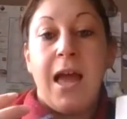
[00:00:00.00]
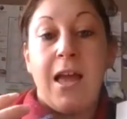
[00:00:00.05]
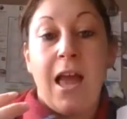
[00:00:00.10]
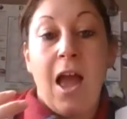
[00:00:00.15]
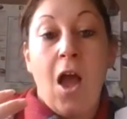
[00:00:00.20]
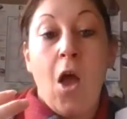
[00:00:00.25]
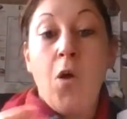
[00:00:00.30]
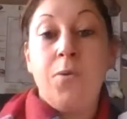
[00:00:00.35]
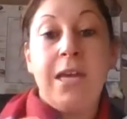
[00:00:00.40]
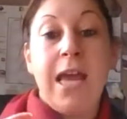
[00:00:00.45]

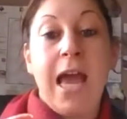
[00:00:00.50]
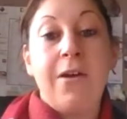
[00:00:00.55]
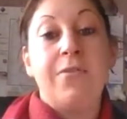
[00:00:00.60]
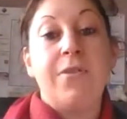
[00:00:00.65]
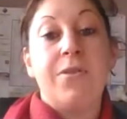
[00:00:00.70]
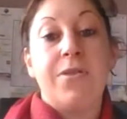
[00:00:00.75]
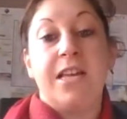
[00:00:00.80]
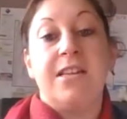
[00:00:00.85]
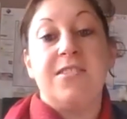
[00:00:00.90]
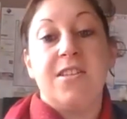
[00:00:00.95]
only
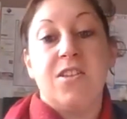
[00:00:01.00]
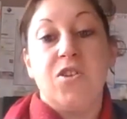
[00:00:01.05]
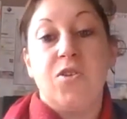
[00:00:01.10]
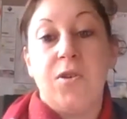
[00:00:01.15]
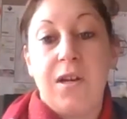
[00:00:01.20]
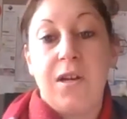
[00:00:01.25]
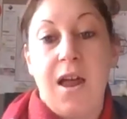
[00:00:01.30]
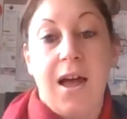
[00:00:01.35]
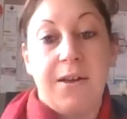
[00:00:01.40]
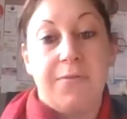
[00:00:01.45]
having things in
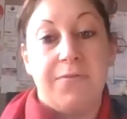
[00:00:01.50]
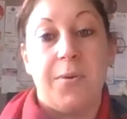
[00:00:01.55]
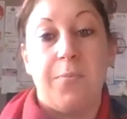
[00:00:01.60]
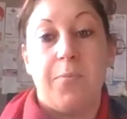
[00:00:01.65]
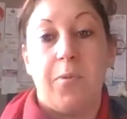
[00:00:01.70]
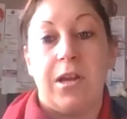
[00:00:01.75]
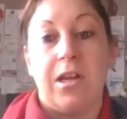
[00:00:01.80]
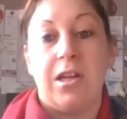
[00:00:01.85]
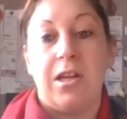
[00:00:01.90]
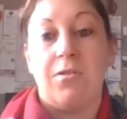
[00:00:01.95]
your life that
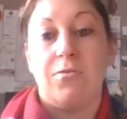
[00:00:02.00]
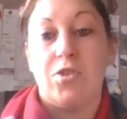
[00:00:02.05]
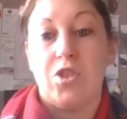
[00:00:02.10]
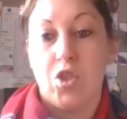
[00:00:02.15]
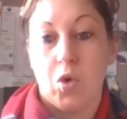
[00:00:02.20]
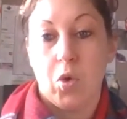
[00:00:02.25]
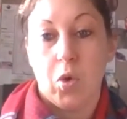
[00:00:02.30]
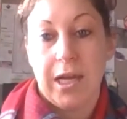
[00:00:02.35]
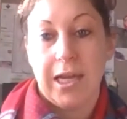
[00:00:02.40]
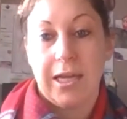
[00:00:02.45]
bring you
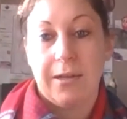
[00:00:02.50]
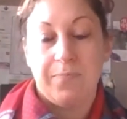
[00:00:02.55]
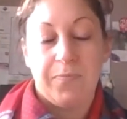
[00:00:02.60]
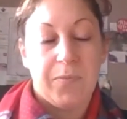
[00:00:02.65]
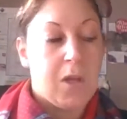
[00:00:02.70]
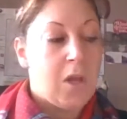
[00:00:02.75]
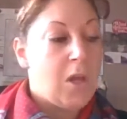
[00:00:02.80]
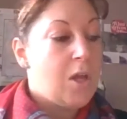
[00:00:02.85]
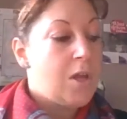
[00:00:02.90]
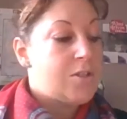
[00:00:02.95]
joy.
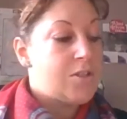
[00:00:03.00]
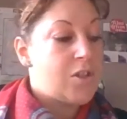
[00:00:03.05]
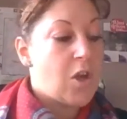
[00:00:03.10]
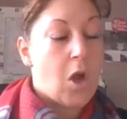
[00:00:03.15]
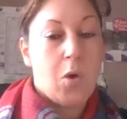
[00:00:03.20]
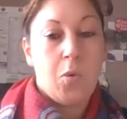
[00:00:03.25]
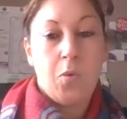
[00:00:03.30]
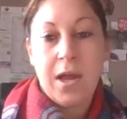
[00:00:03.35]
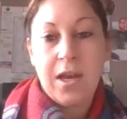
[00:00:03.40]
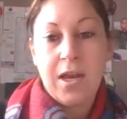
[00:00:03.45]

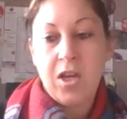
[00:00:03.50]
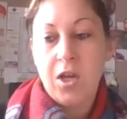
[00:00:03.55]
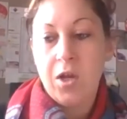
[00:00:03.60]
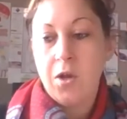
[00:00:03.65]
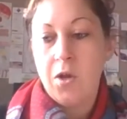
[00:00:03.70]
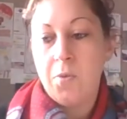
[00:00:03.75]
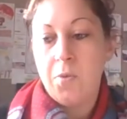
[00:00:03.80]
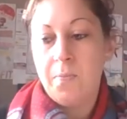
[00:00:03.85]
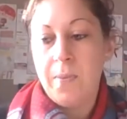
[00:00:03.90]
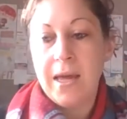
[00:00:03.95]
So when
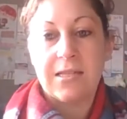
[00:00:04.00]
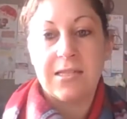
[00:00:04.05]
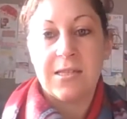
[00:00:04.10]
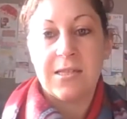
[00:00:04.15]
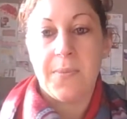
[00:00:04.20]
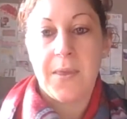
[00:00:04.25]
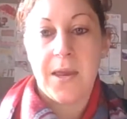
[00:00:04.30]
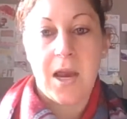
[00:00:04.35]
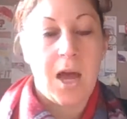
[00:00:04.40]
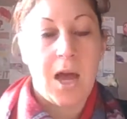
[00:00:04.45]
you pick
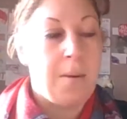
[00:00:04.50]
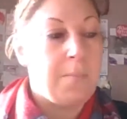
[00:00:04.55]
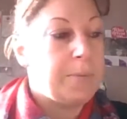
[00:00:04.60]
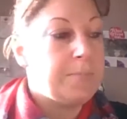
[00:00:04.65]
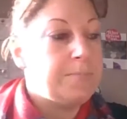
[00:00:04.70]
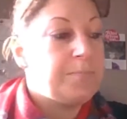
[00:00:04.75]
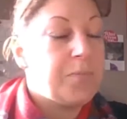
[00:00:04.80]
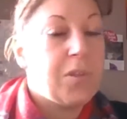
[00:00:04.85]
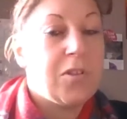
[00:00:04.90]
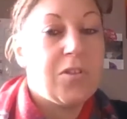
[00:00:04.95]
something up,
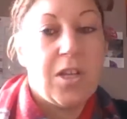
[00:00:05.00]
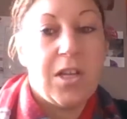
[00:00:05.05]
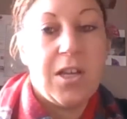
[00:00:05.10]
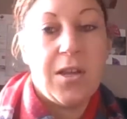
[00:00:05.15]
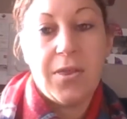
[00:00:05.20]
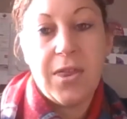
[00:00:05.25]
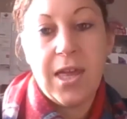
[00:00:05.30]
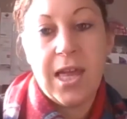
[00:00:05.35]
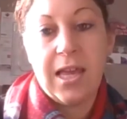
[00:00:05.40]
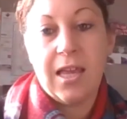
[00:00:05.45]
so you
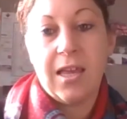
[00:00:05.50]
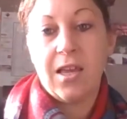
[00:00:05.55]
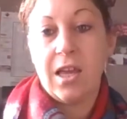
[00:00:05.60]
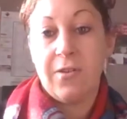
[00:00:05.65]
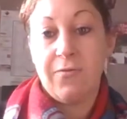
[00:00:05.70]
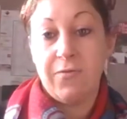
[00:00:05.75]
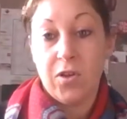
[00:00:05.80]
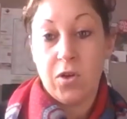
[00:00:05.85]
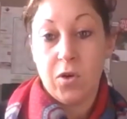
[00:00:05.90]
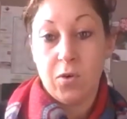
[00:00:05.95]
think,
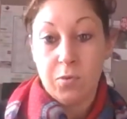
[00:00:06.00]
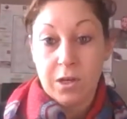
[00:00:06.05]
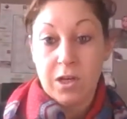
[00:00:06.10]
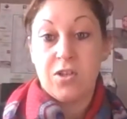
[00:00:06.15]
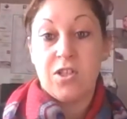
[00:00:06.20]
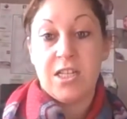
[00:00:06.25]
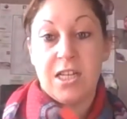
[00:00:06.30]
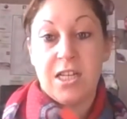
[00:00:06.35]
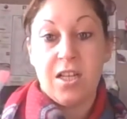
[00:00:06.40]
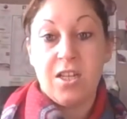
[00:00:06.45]
when you're
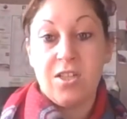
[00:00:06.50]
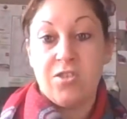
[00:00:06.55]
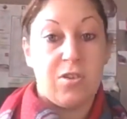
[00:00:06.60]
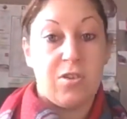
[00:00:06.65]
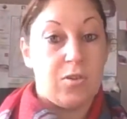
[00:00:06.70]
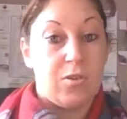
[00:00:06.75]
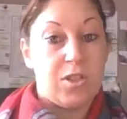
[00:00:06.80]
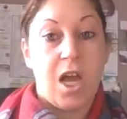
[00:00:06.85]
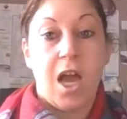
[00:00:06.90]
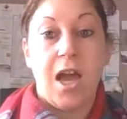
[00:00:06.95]
decluttering
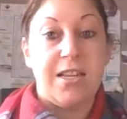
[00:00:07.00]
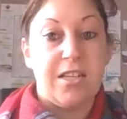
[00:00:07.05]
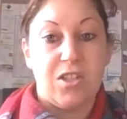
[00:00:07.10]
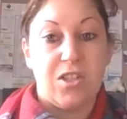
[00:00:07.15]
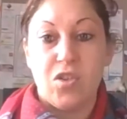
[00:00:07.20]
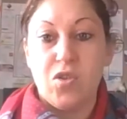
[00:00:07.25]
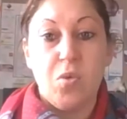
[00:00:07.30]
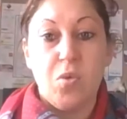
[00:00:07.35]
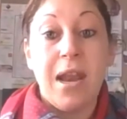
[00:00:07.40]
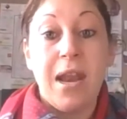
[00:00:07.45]
or tidying
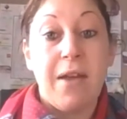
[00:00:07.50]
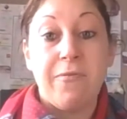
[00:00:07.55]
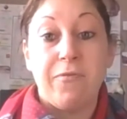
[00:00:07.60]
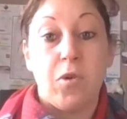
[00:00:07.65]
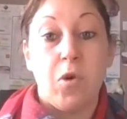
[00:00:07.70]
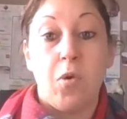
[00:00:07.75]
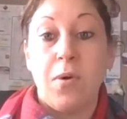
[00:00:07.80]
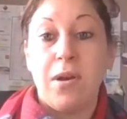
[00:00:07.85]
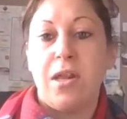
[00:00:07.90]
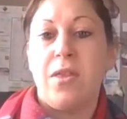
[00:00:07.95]
or whatever,
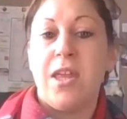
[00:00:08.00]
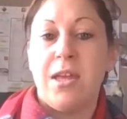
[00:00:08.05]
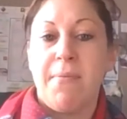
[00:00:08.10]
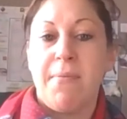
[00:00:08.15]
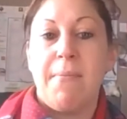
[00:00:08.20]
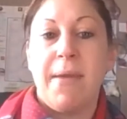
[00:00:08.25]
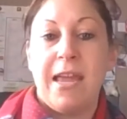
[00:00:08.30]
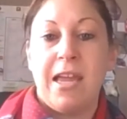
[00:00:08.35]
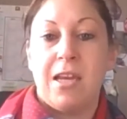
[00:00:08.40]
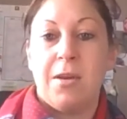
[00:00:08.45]
or when you think
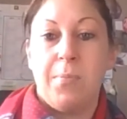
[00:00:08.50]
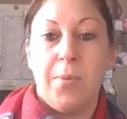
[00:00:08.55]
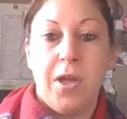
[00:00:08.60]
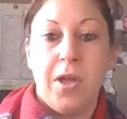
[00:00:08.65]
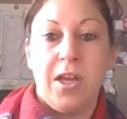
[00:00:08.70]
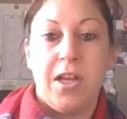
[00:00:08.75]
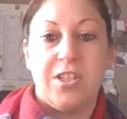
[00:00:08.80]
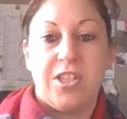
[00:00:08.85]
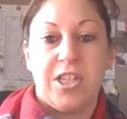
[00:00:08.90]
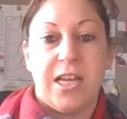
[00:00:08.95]
about making a
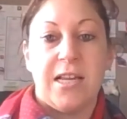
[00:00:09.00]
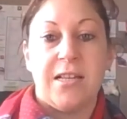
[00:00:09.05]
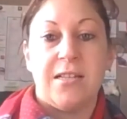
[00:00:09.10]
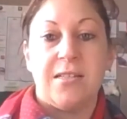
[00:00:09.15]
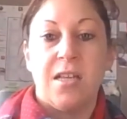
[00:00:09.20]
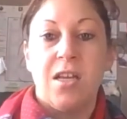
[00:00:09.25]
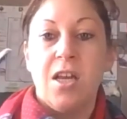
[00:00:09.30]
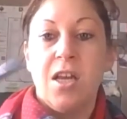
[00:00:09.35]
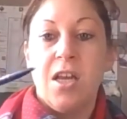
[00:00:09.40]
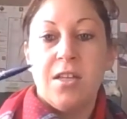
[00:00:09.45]

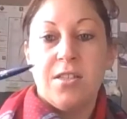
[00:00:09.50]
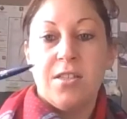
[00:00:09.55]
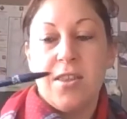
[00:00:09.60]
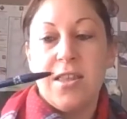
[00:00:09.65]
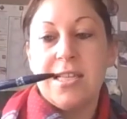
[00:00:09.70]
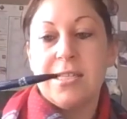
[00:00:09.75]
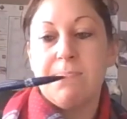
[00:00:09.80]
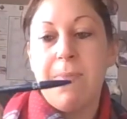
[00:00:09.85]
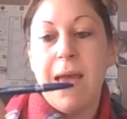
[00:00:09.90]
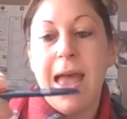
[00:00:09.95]
purchase. So
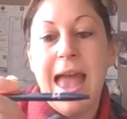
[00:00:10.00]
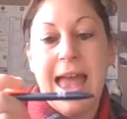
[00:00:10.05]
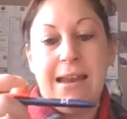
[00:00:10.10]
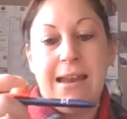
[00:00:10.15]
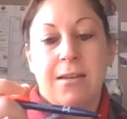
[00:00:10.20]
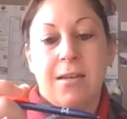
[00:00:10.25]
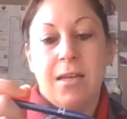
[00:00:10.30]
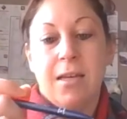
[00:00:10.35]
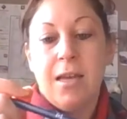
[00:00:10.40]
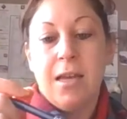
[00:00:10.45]
this
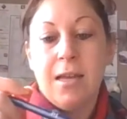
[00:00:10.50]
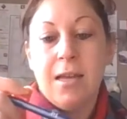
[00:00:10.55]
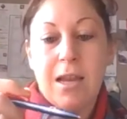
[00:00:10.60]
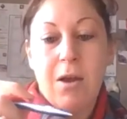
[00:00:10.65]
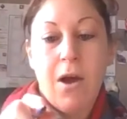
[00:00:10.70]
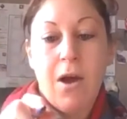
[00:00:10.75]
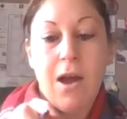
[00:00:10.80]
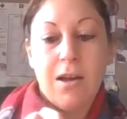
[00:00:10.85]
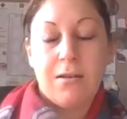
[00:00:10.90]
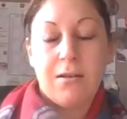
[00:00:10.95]
pen,
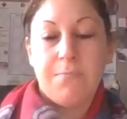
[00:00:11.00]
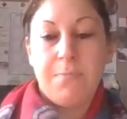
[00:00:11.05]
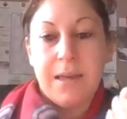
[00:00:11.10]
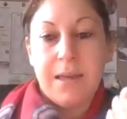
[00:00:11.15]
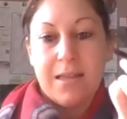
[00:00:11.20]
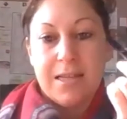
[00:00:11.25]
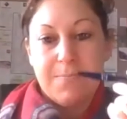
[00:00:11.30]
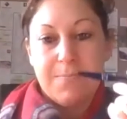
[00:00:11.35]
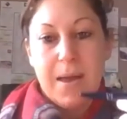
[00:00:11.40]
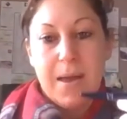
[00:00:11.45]
now I'd
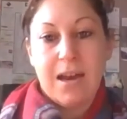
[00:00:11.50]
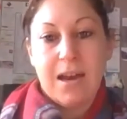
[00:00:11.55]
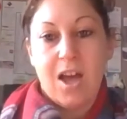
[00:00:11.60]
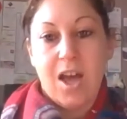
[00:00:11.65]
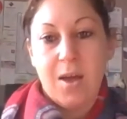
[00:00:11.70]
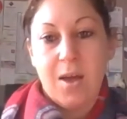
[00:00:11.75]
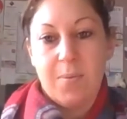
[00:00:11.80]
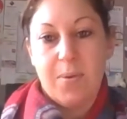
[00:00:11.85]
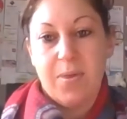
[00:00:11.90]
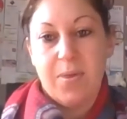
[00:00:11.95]
pick this pen
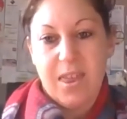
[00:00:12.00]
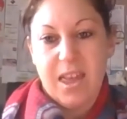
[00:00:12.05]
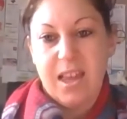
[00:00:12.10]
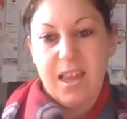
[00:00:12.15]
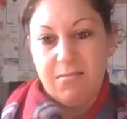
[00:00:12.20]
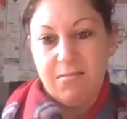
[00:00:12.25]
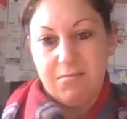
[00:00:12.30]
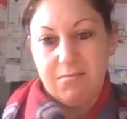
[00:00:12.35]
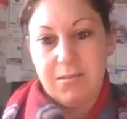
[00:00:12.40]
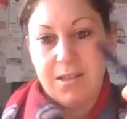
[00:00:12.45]
up and
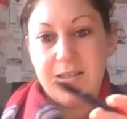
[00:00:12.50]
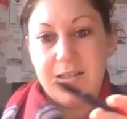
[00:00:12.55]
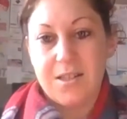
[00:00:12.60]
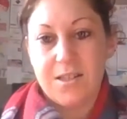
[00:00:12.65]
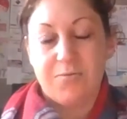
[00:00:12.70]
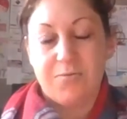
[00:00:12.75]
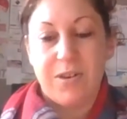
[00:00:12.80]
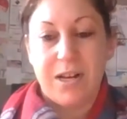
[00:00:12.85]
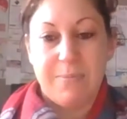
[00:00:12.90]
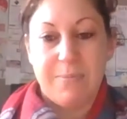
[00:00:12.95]
think, oh, this
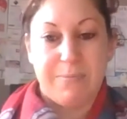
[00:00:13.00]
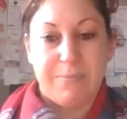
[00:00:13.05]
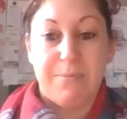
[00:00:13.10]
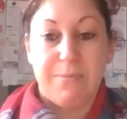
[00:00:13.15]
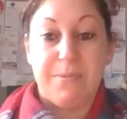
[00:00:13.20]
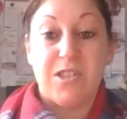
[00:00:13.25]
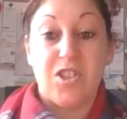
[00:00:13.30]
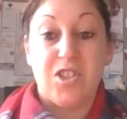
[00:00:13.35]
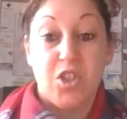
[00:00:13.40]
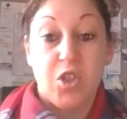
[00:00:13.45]
doesn't really bring
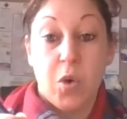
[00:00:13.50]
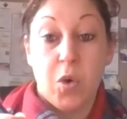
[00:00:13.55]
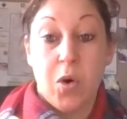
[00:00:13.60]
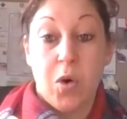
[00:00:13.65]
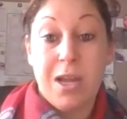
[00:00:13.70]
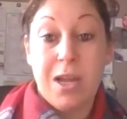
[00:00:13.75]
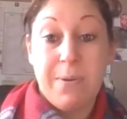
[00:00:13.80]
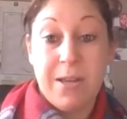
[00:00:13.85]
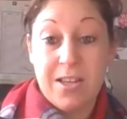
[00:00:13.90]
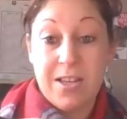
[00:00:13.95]
me much
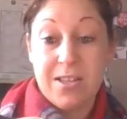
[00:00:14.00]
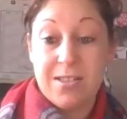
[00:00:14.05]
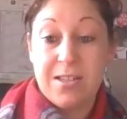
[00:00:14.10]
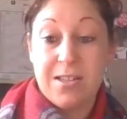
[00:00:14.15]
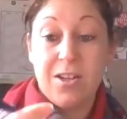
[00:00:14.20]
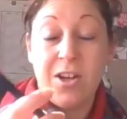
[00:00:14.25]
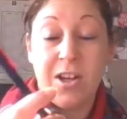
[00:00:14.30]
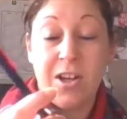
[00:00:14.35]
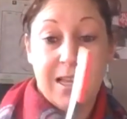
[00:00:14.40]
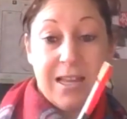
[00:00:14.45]
joy, because
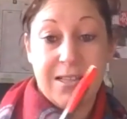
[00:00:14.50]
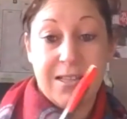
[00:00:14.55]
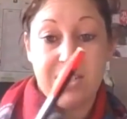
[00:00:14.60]
look at it, it's